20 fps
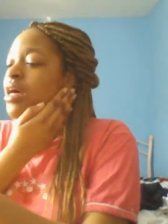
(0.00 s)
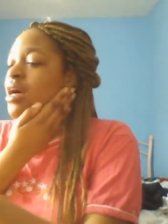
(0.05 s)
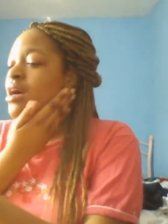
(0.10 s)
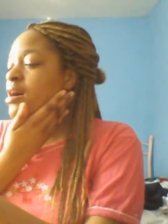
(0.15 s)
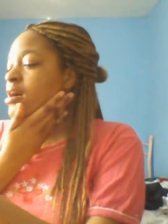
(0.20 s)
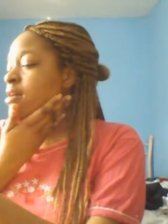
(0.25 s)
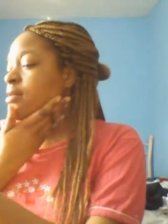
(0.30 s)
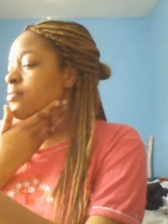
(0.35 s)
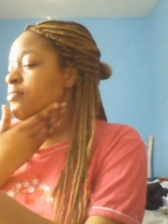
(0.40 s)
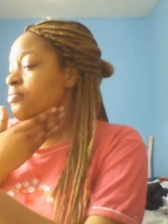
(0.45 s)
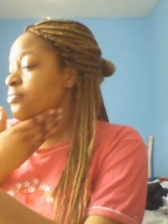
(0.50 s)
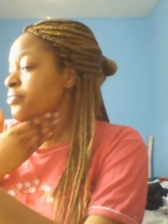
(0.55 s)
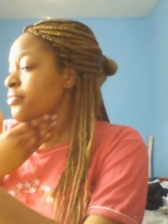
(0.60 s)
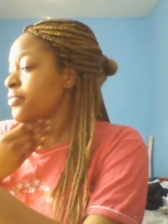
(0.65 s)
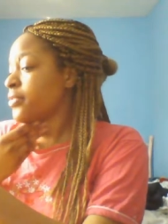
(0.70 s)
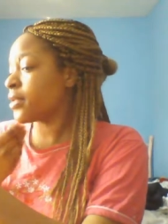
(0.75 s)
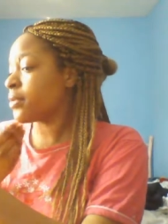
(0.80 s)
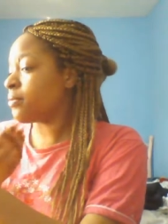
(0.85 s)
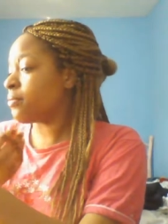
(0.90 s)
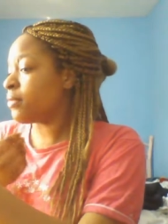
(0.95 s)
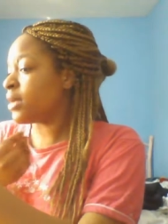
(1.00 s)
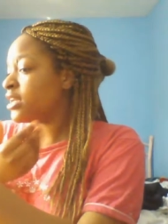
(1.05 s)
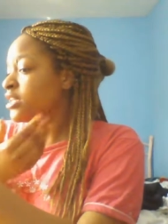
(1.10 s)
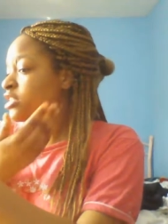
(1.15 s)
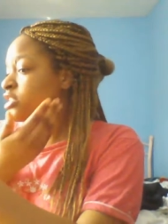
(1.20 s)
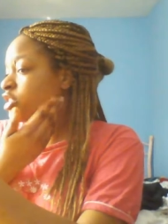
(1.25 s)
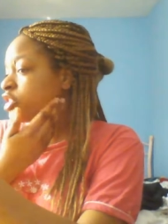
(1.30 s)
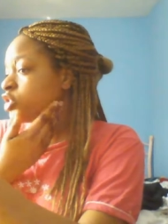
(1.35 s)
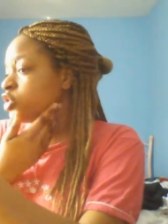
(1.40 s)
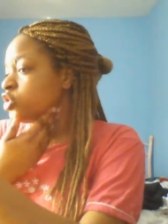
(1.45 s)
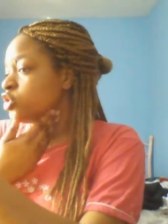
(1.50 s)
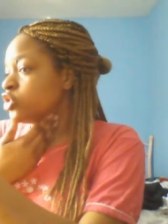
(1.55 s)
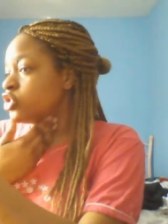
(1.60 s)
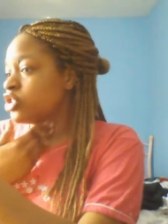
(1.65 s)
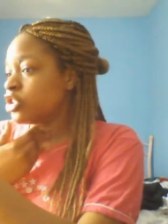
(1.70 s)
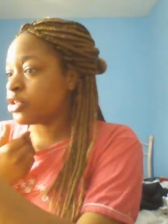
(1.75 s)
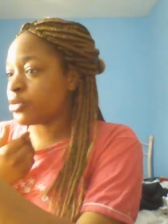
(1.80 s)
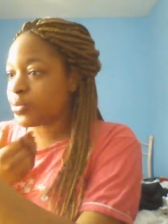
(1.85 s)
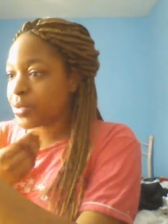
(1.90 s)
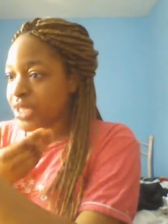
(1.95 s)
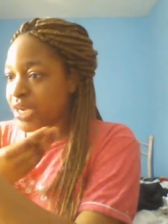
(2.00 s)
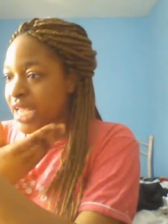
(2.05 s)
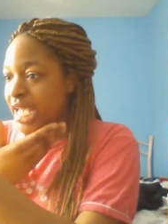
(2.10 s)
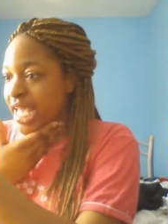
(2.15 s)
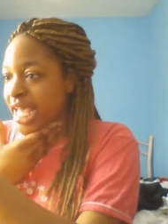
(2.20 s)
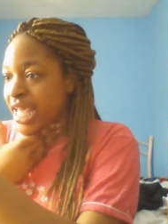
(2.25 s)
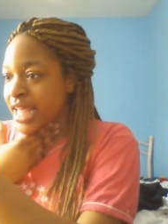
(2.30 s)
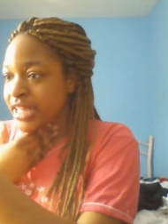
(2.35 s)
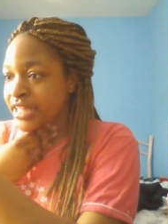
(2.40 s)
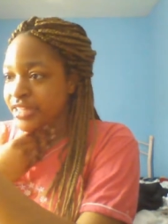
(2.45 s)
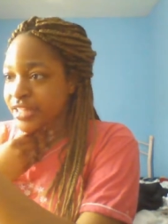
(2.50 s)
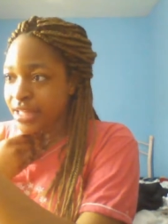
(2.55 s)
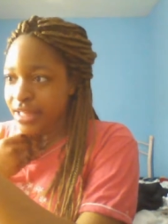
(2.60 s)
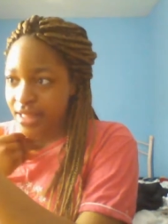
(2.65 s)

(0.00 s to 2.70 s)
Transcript: Um, my stupid ass